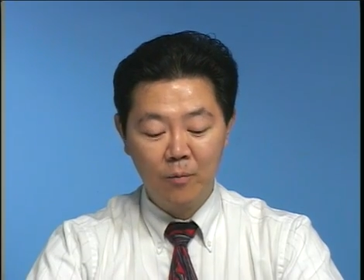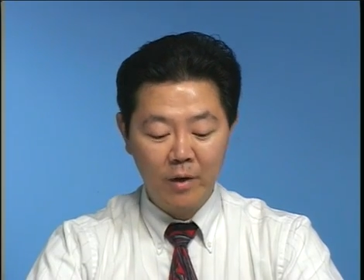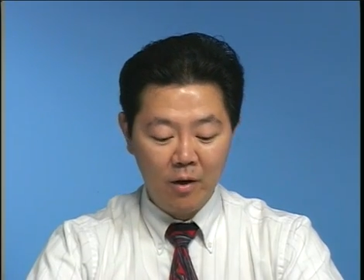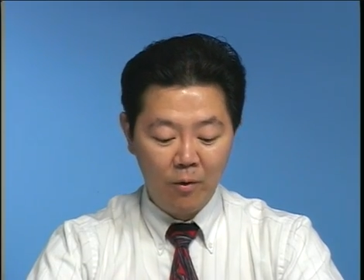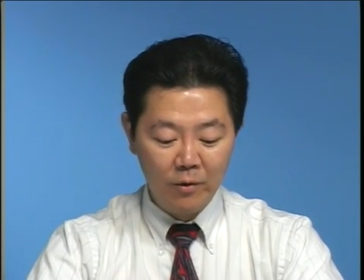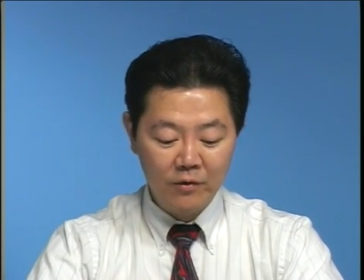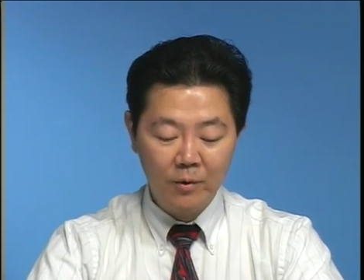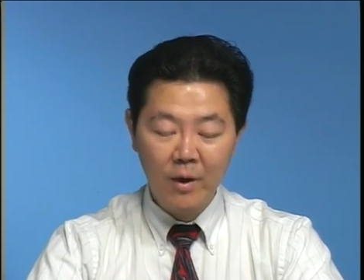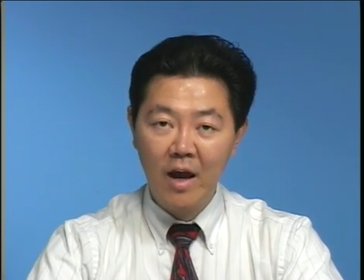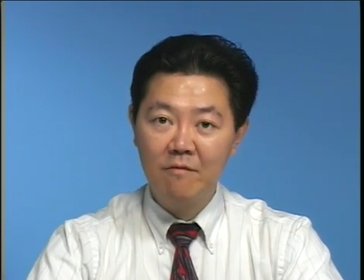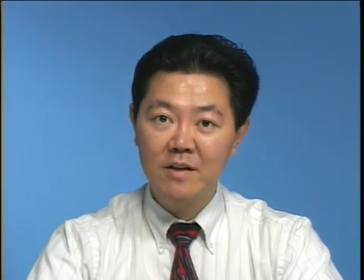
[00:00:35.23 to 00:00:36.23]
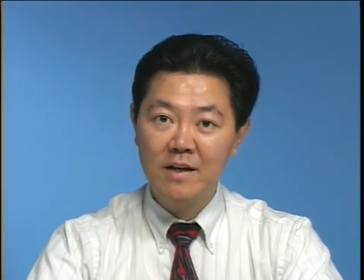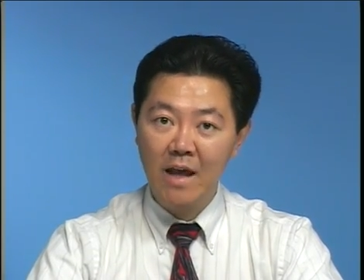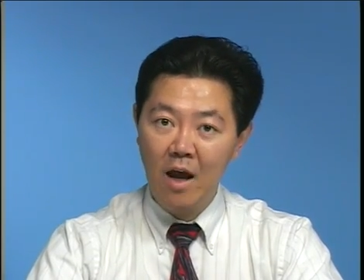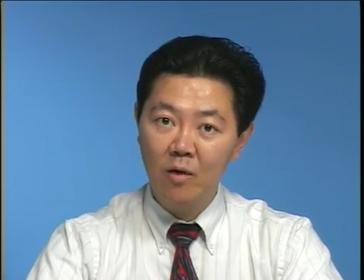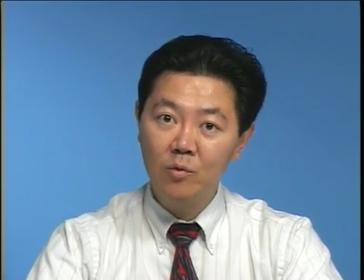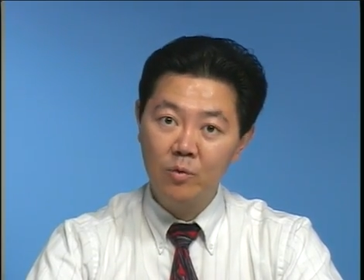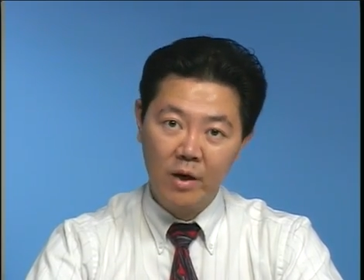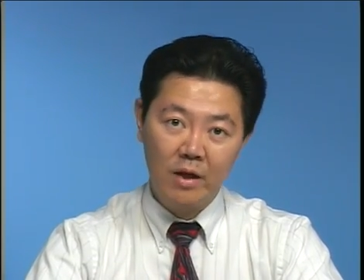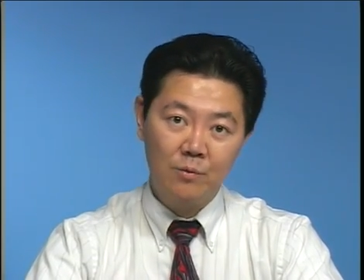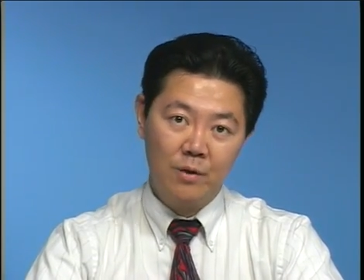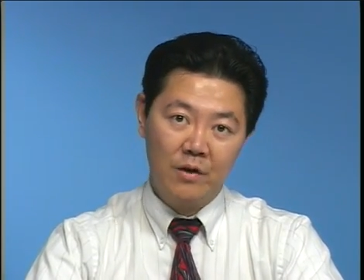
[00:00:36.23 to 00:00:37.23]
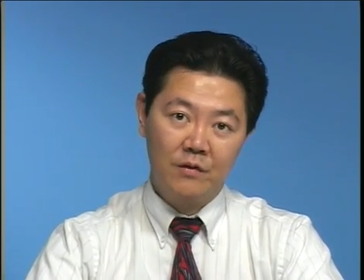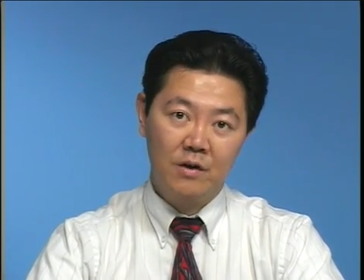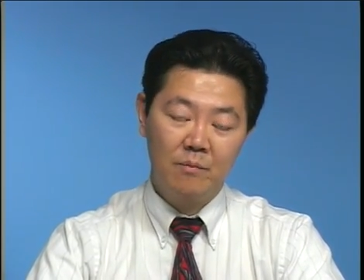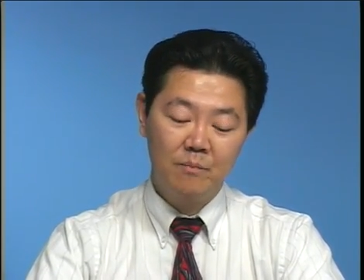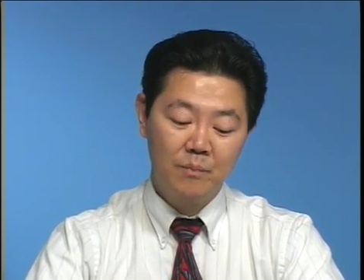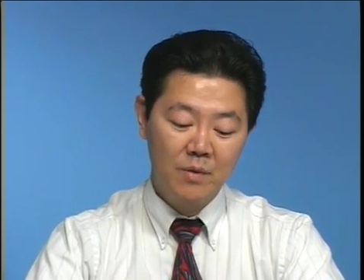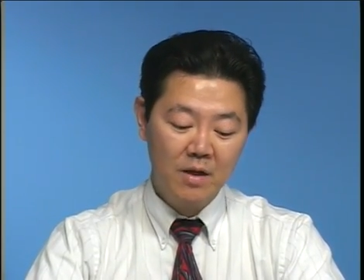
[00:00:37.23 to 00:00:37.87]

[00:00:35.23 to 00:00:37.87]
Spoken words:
We also have the downgrade risk.